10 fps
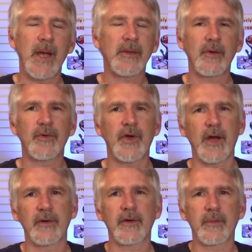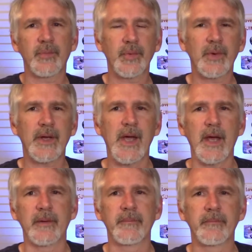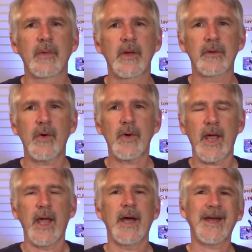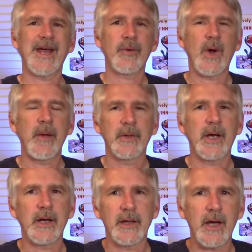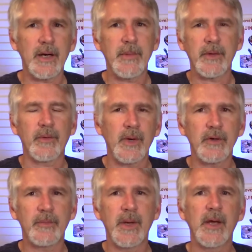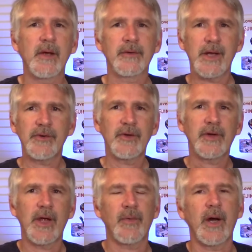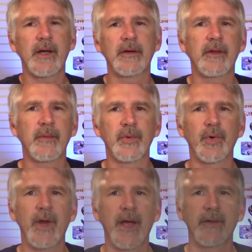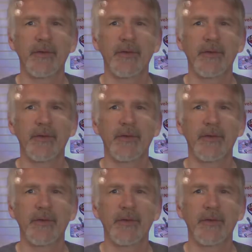those changes, brew it again. So okay, I kind of rambled on a lot about the recipe, so let's just get right into the brew day on this